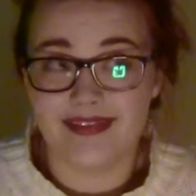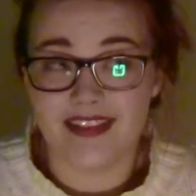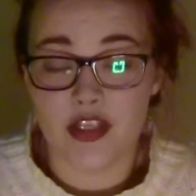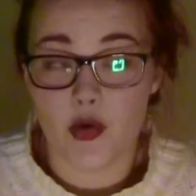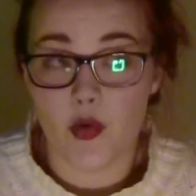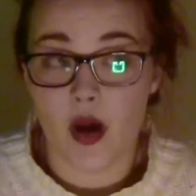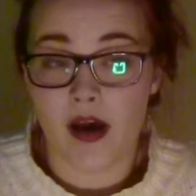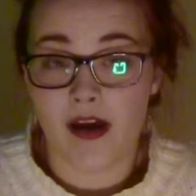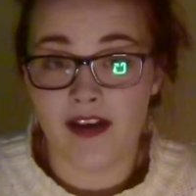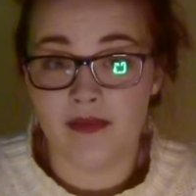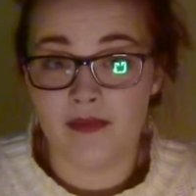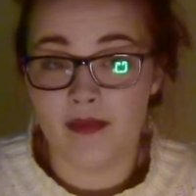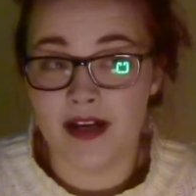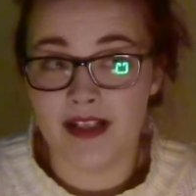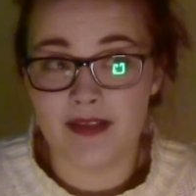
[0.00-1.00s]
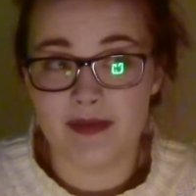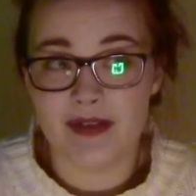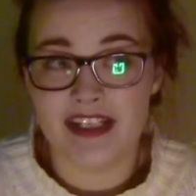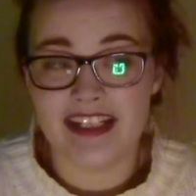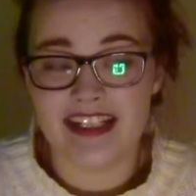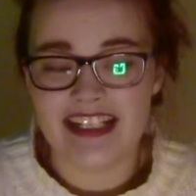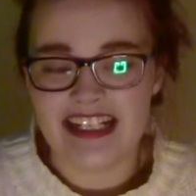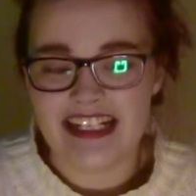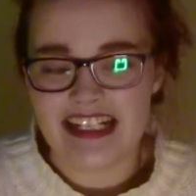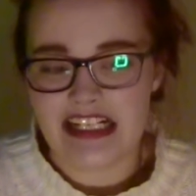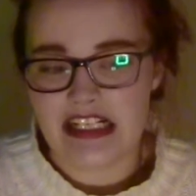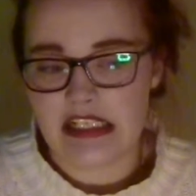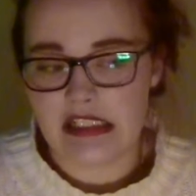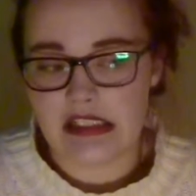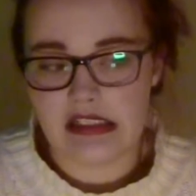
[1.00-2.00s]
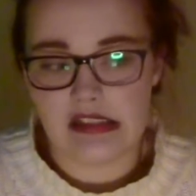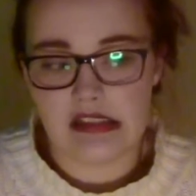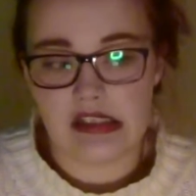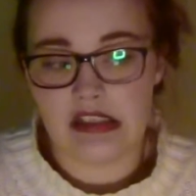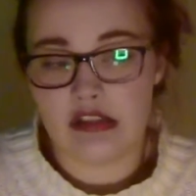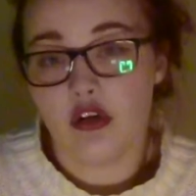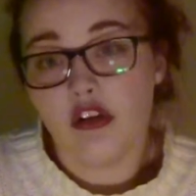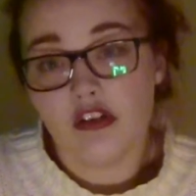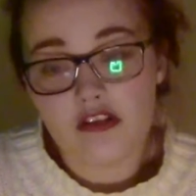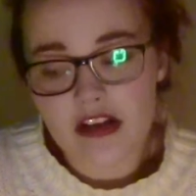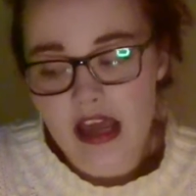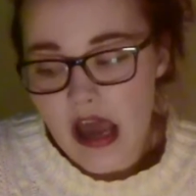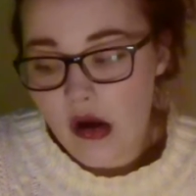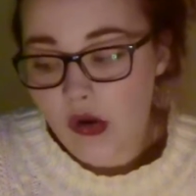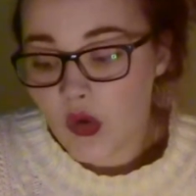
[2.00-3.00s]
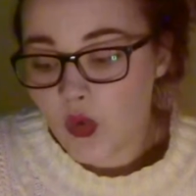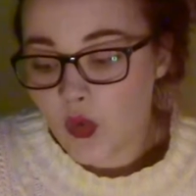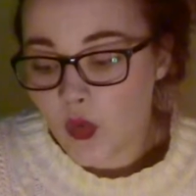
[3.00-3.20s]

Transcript: so I might be a stalker now.